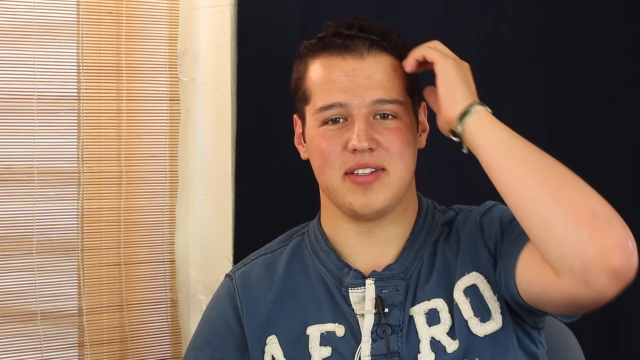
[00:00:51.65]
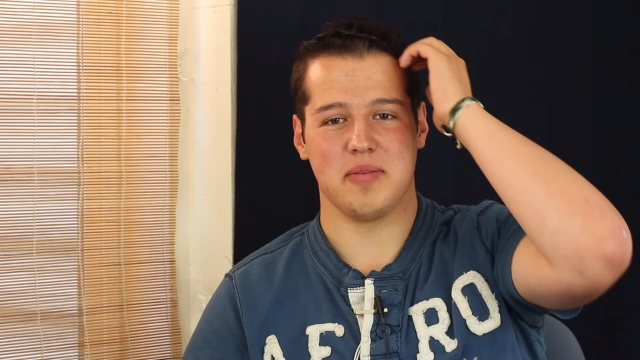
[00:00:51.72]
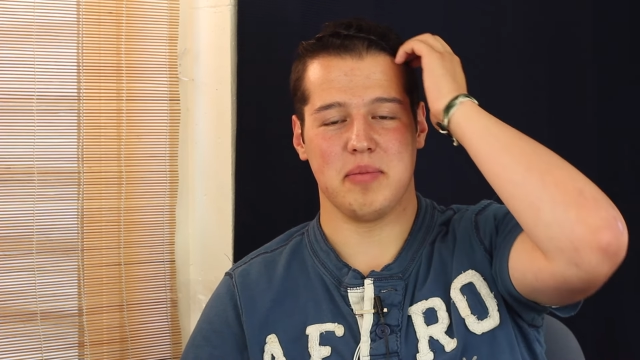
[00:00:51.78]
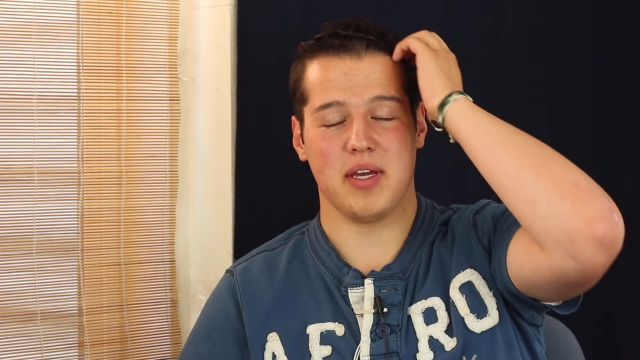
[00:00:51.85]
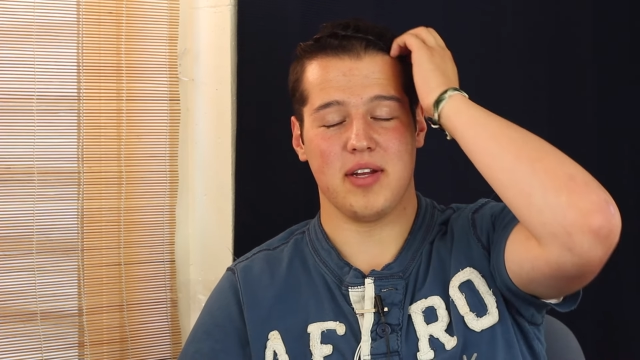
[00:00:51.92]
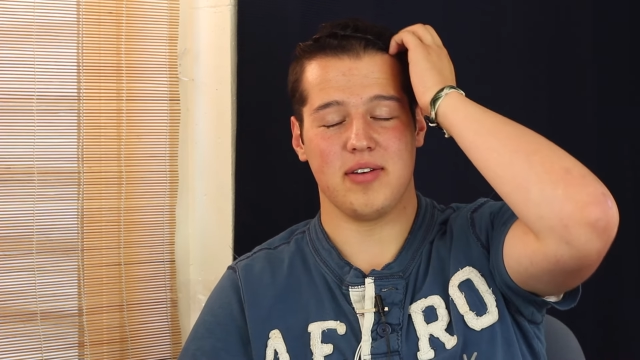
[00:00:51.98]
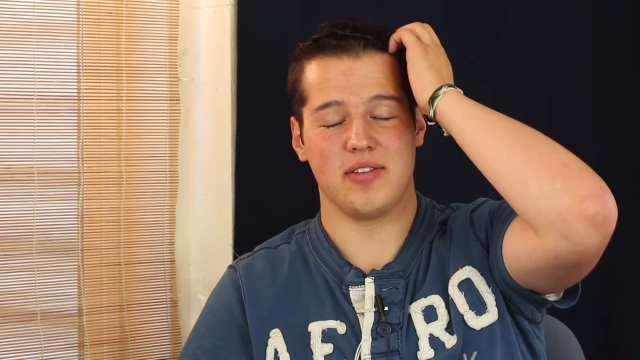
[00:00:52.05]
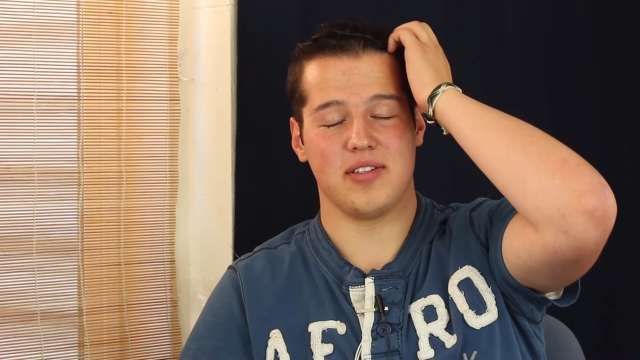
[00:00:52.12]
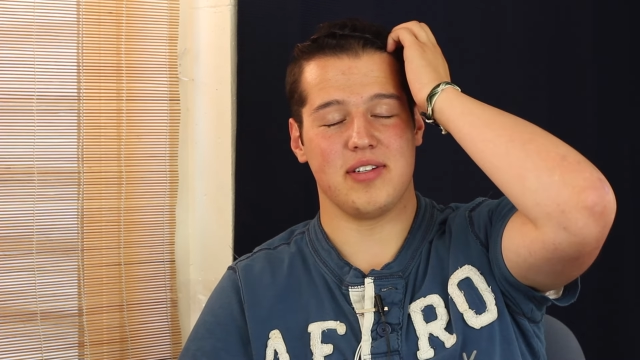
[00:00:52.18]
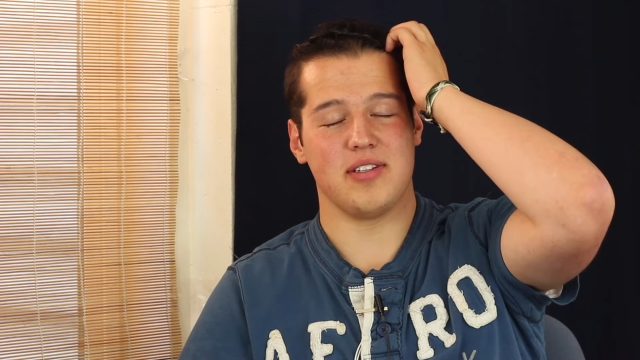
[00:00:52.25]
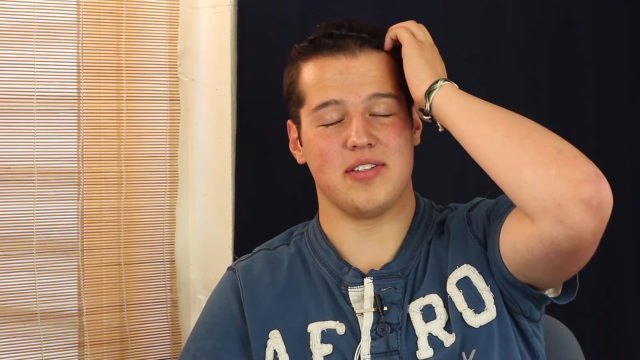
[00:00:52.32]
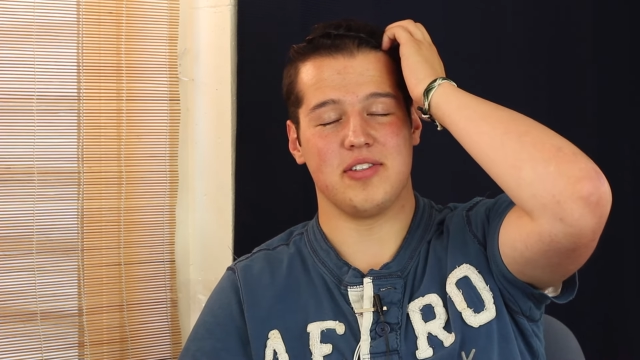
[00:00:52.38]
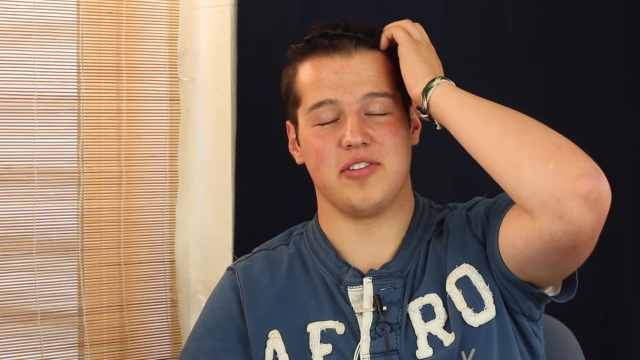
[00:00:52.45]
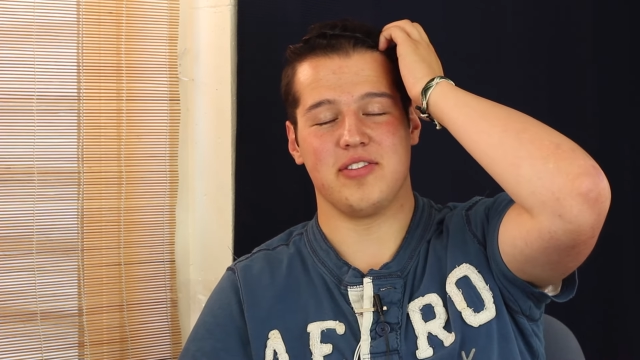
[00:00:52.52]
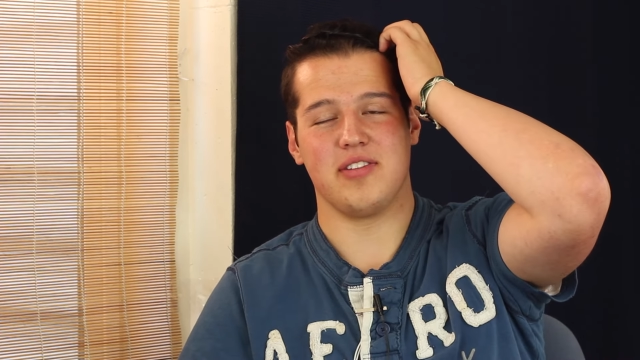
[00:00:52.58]
tomatoes, and
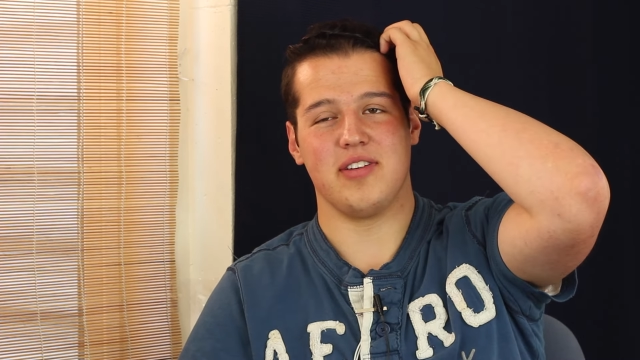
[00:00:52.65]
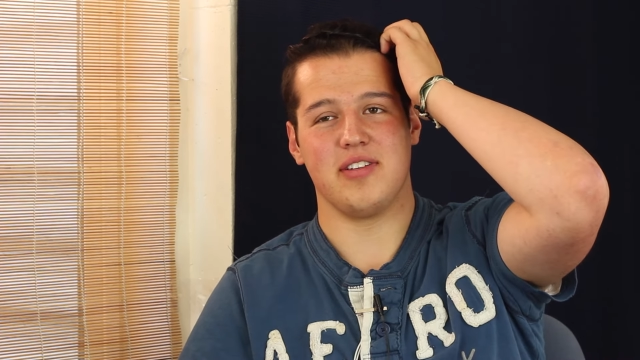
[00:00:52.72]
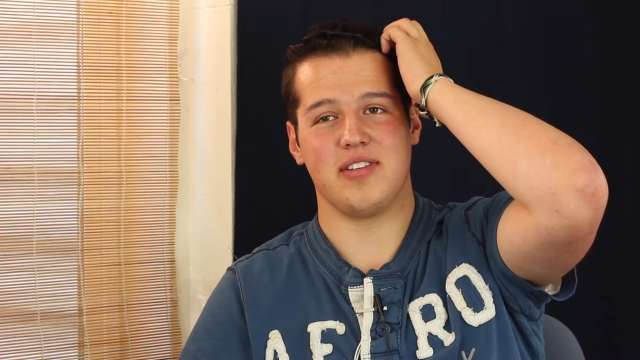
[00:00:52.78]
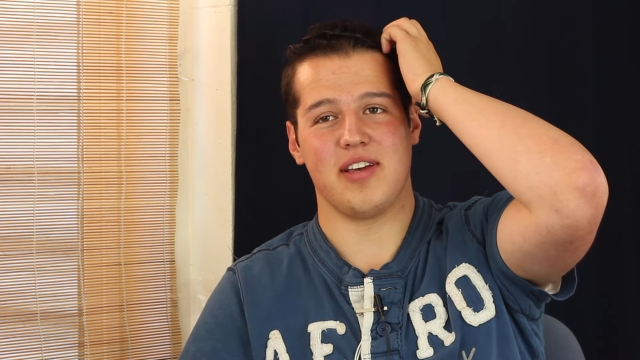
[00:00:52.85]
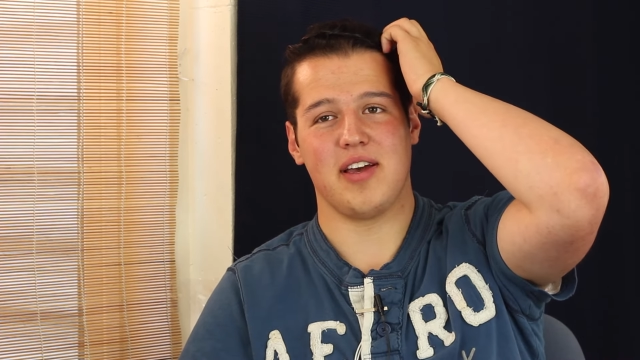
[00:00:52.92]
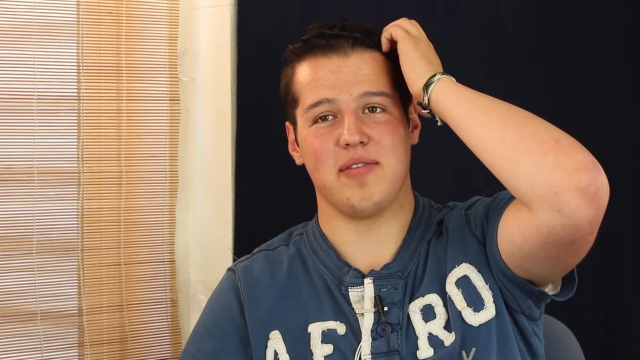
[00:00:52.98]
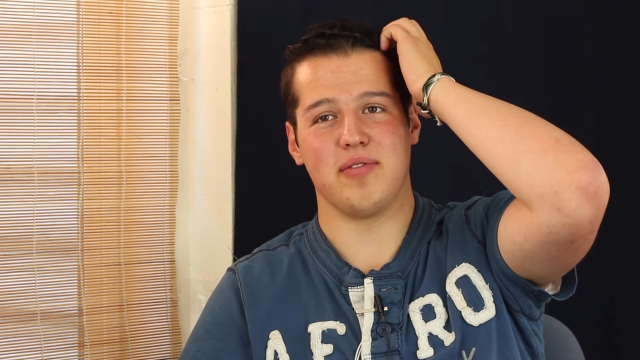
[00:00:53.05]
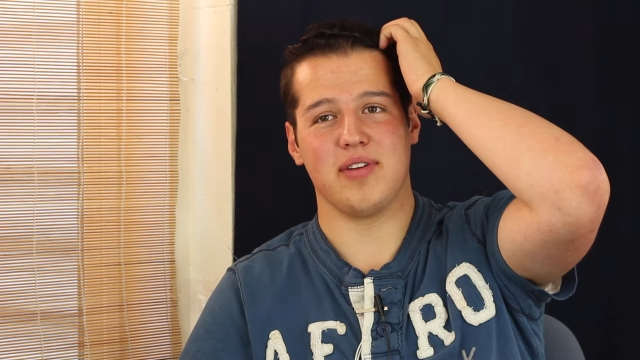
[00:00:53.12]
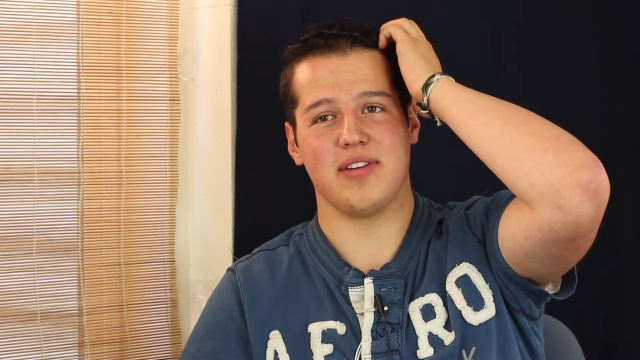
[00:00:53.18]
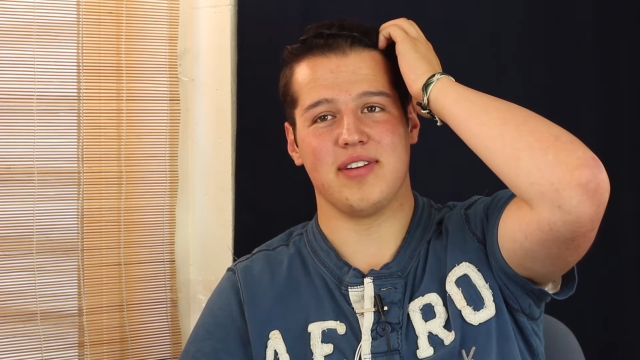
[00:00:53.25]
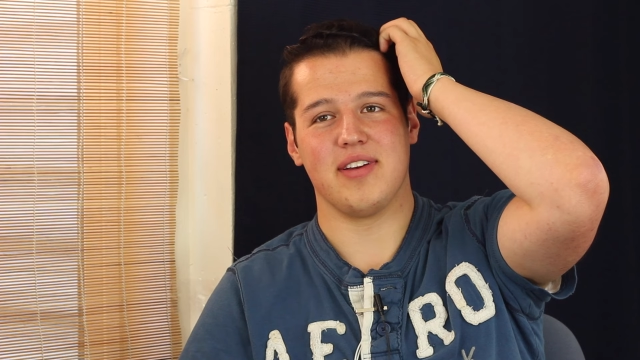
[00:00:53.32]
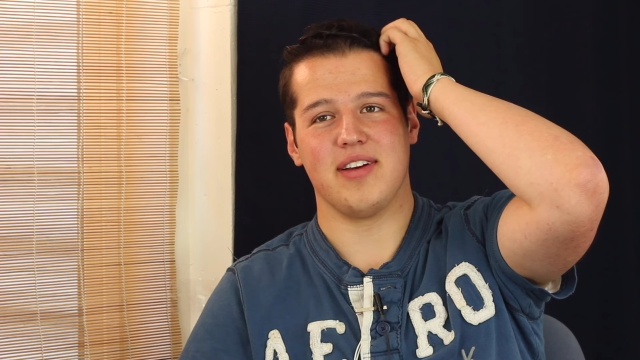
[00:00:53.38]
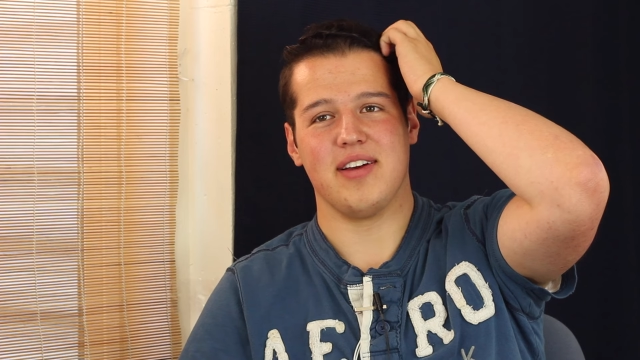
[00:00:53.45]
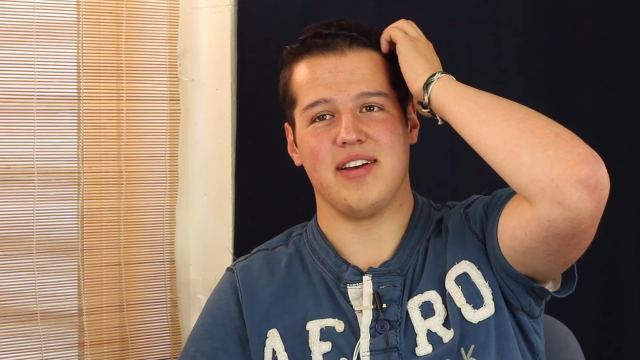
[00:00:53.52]
it's just it's heaven.